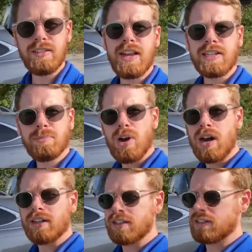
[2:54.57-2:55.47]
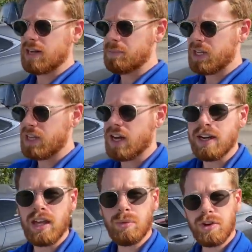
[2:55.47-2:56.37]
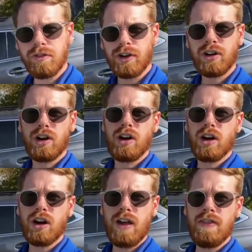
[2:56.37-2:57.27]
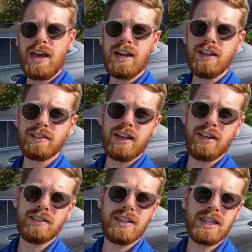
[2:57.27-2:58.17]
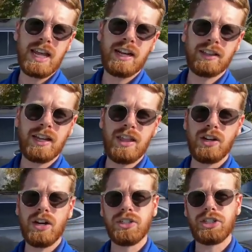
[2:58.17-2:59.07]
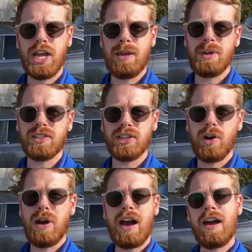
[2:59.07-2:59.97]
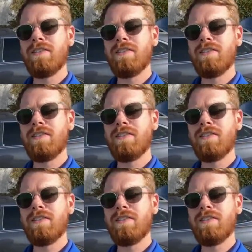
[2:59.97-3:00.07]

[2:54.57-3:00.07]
next product is going to be another one for your car, and that is a synthetic leather chamois. So I've